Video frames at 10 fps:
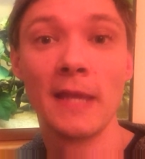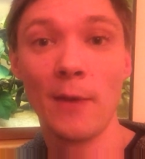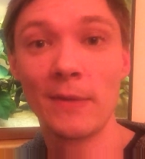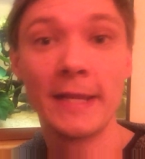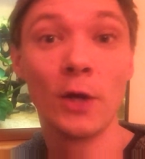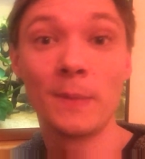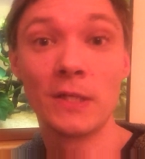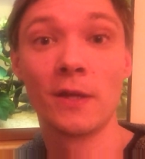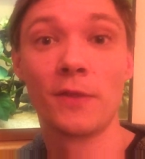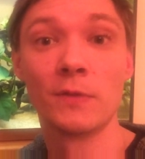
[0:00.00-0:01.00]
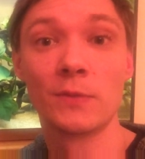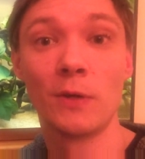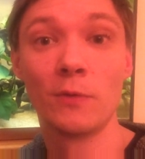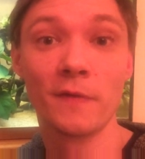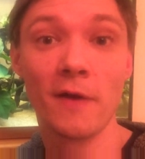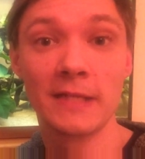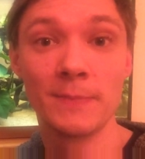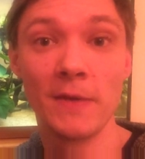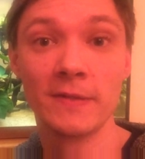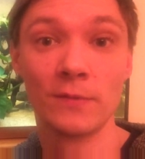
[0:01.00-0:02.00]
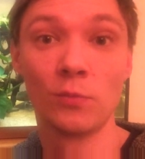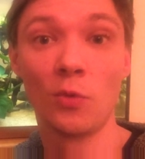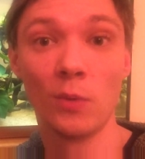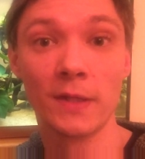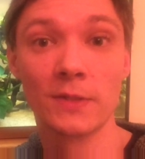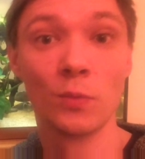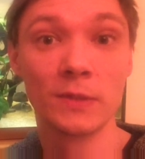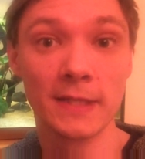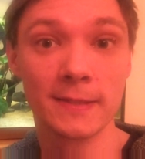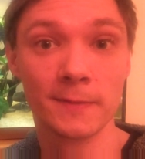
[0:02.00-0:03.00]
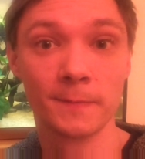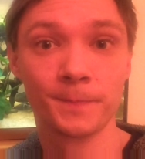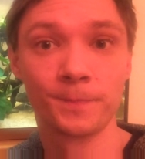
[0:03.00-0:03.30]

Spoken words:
and we can help each other as well with our experiences of what works and what doesn't.